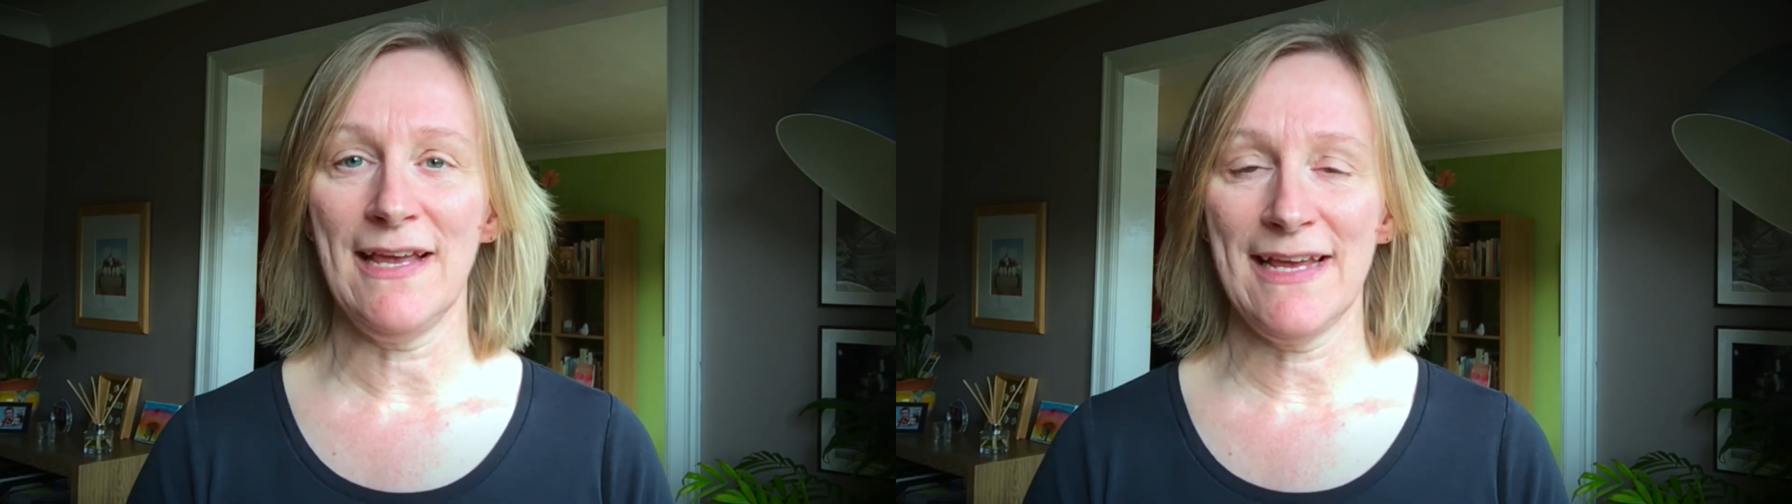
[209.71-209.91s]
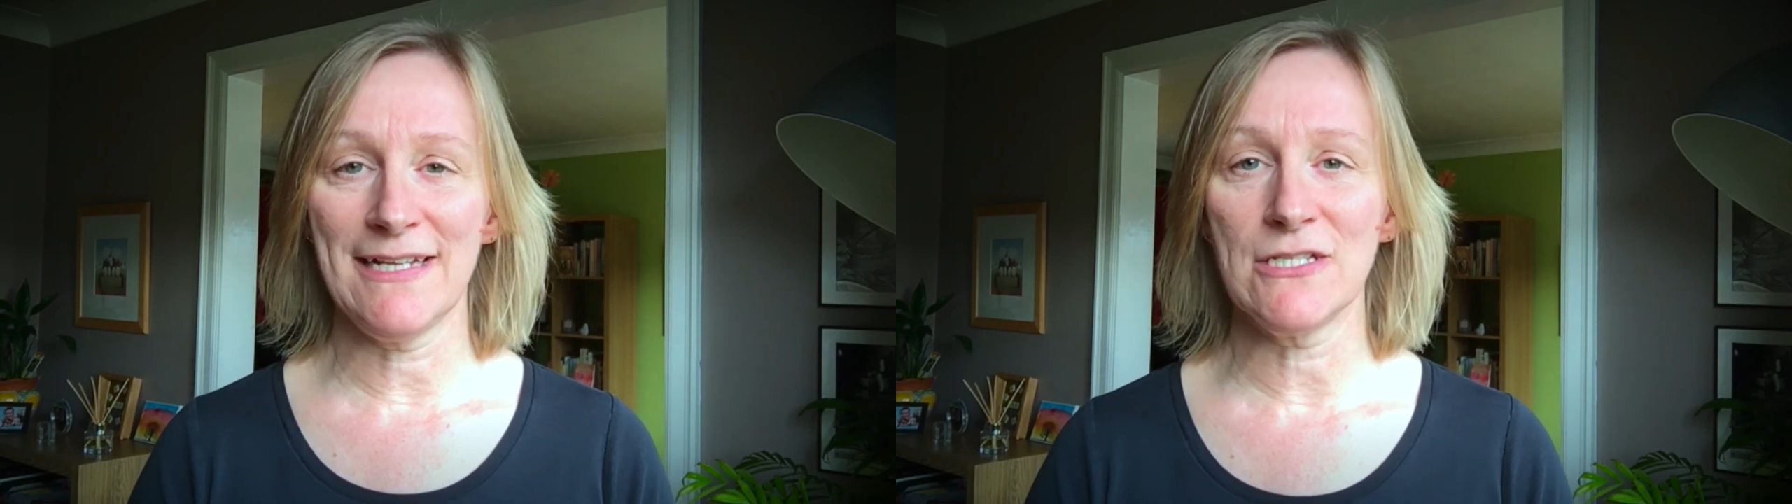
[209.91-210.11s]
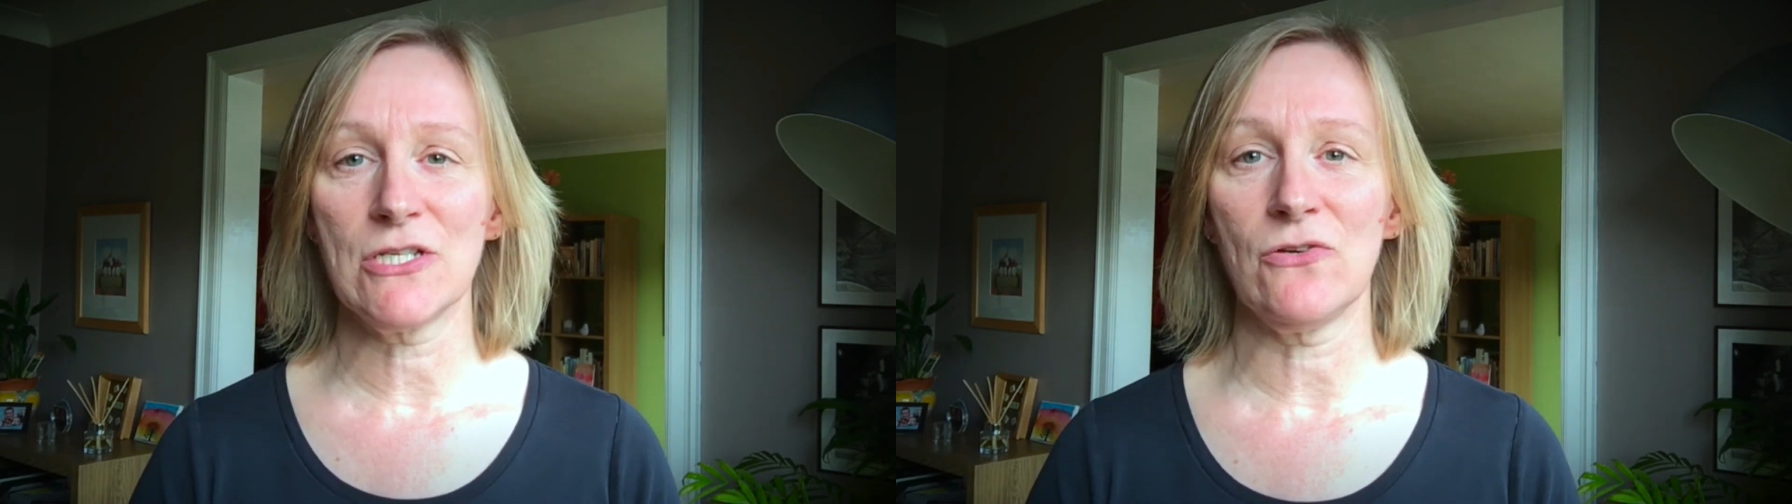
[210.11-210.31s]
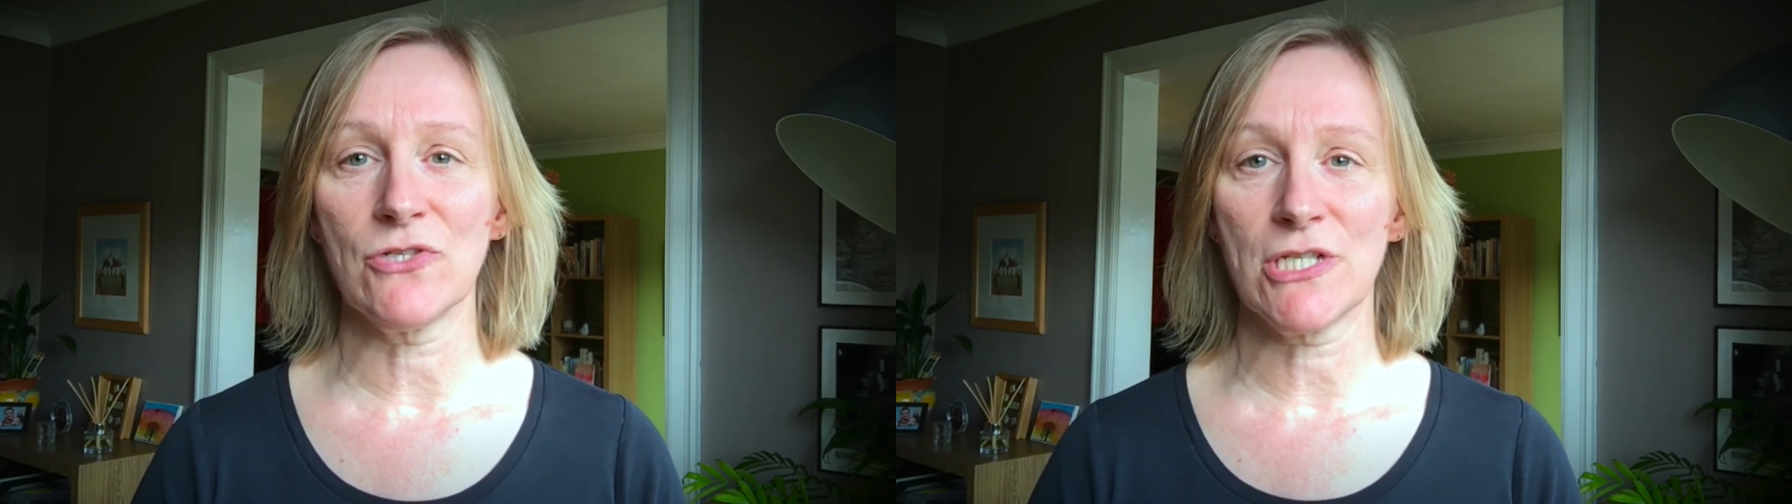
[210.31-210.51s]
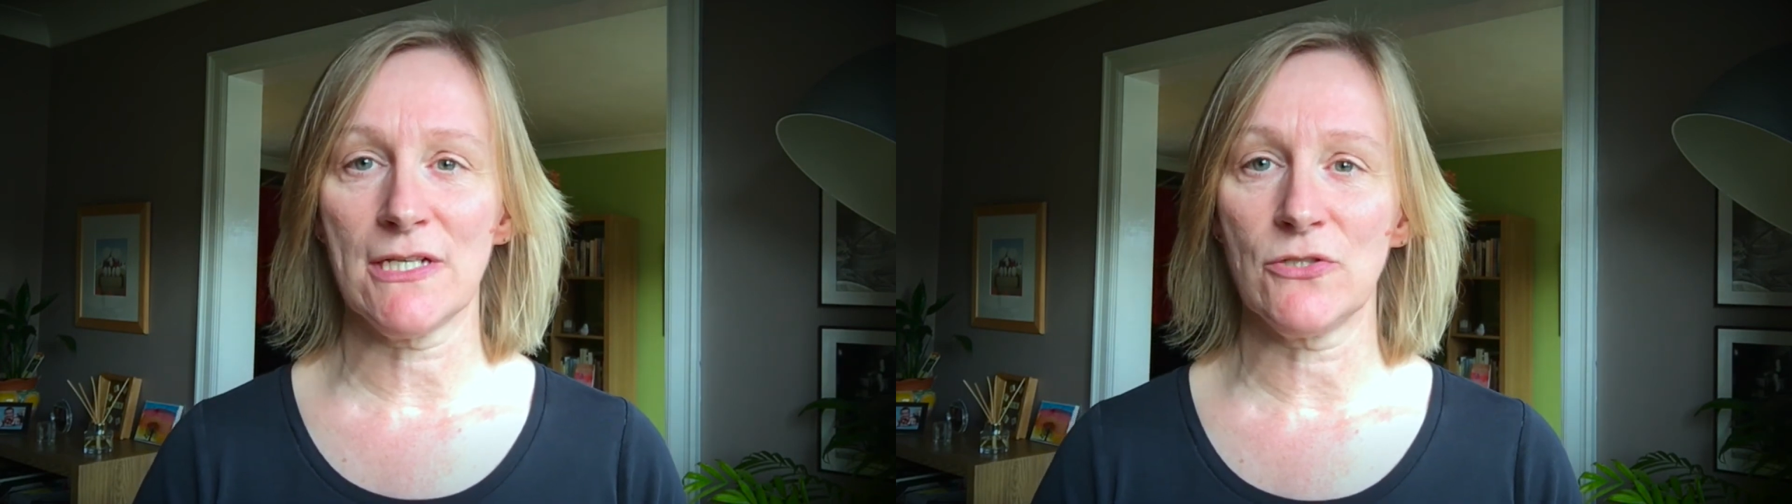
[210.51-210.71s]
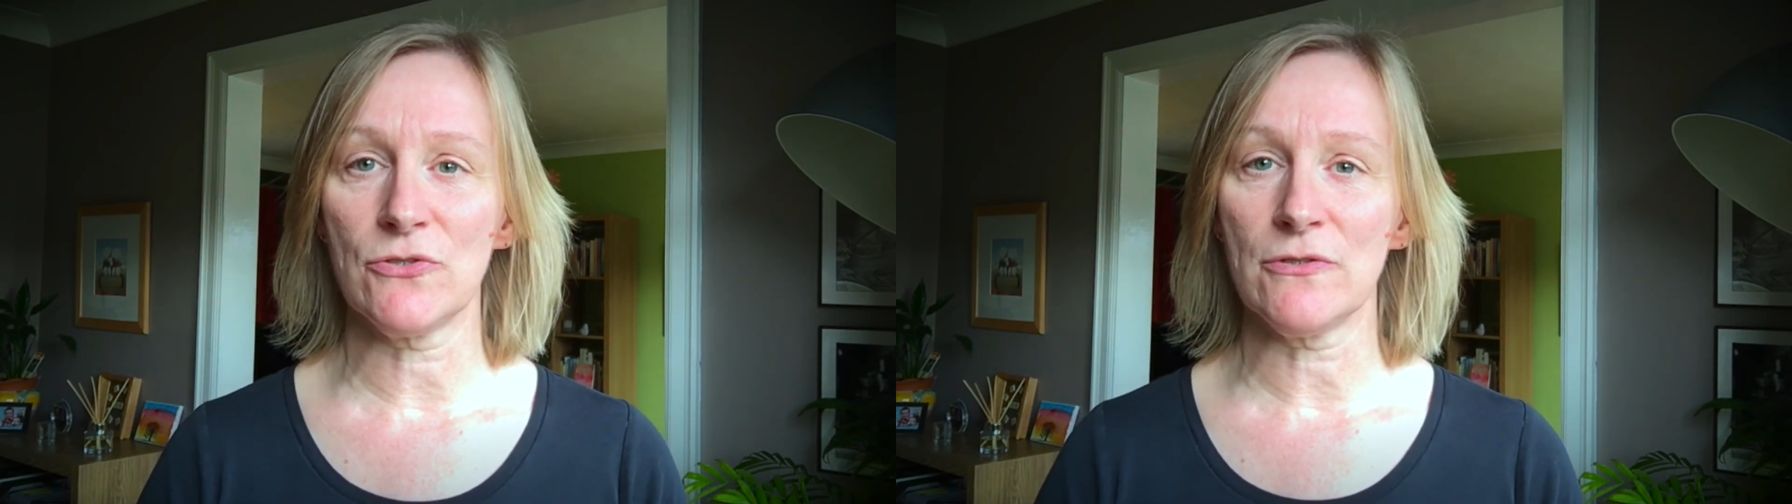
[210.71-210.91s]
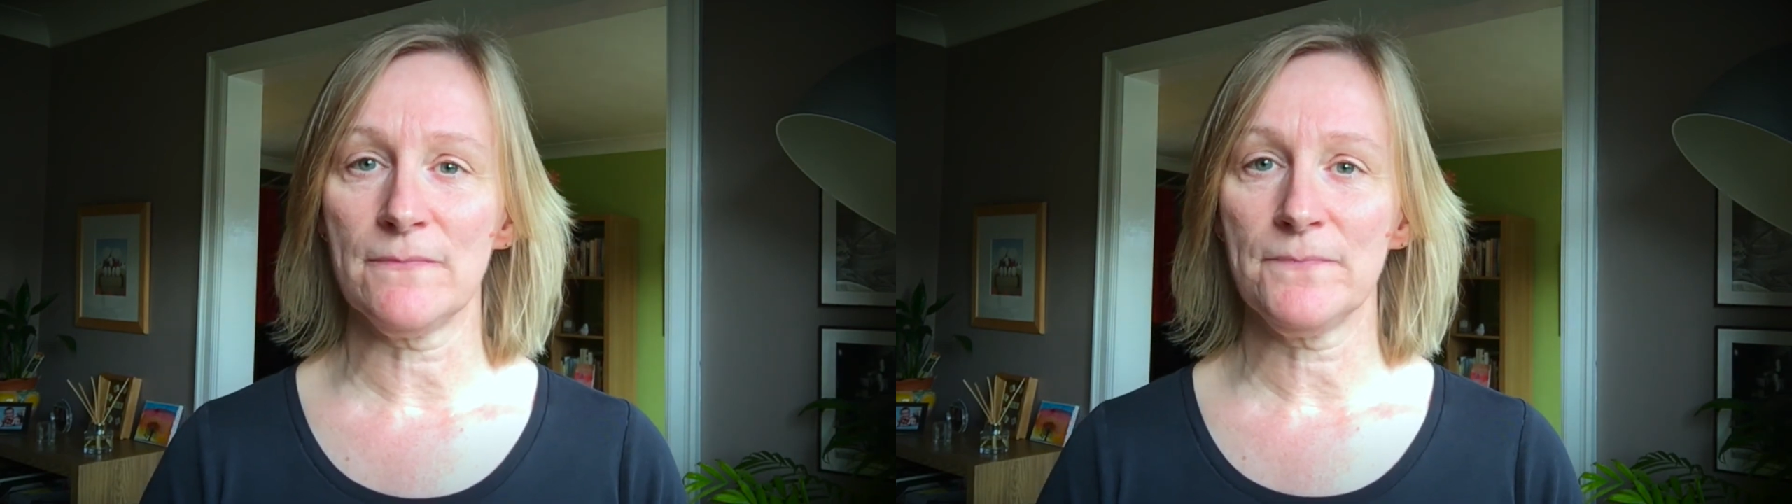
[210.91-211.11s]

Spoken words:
into your schedule.